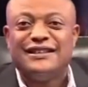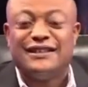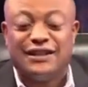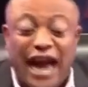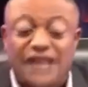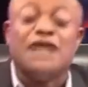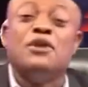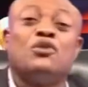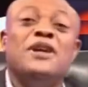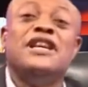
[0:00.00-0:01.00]
Why say me
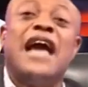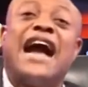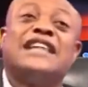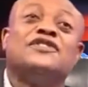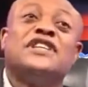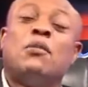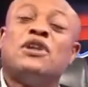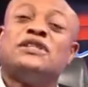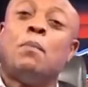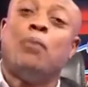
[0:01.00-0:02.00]
to be against say your body
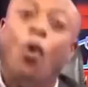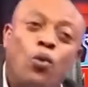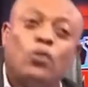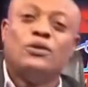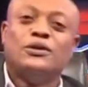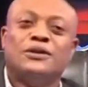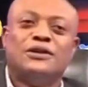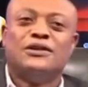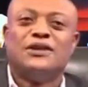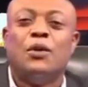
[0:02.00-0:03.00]
say poo.
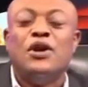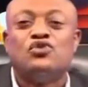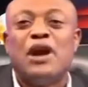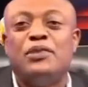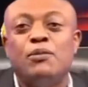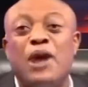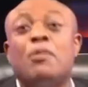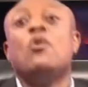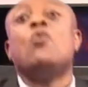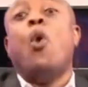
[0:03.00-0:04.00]
No we so ebi
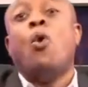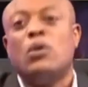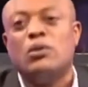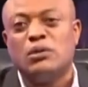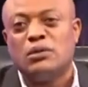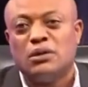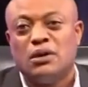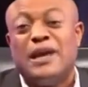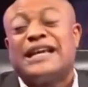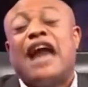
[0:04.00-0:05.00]
mo.
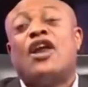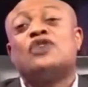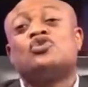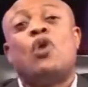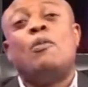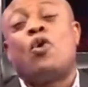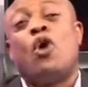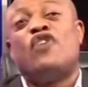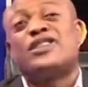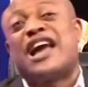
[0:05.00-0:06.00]
Me kama is to omo
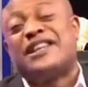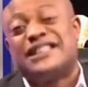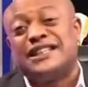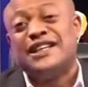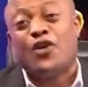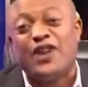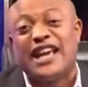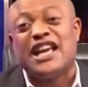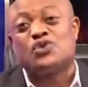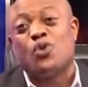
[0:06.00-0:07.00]
comfortability. Ko
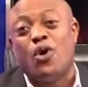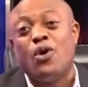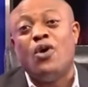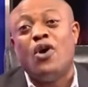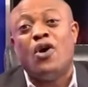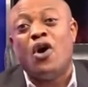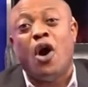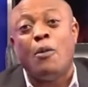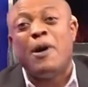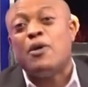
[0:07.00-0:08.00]
your case wo.
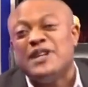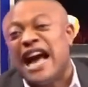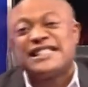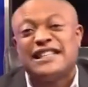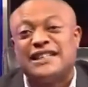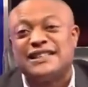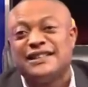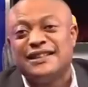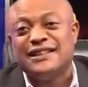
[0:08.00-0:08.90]
Omo ba do accident.